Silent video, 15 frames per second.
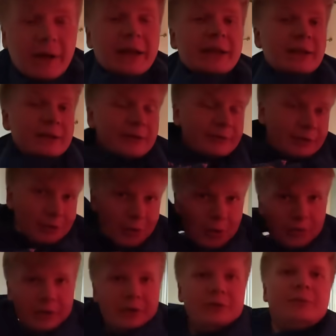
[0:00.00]
I didn't even
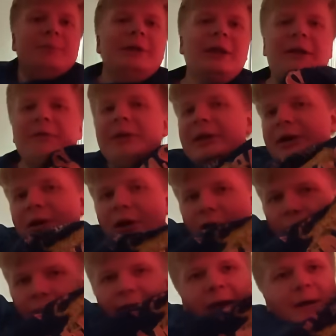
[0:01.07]
know this, but Evelina got
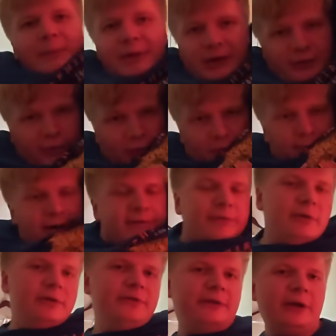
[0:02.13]
it without me, so it's my
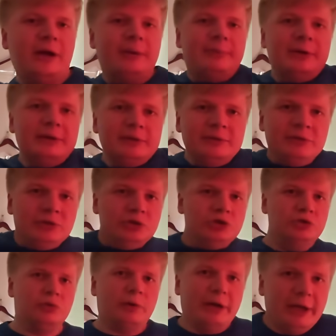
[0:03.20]
first time
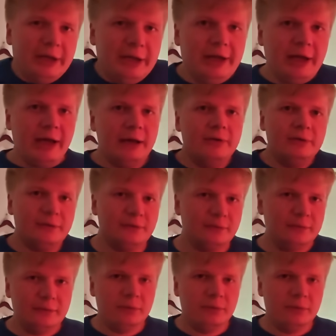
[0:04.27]
trying it out.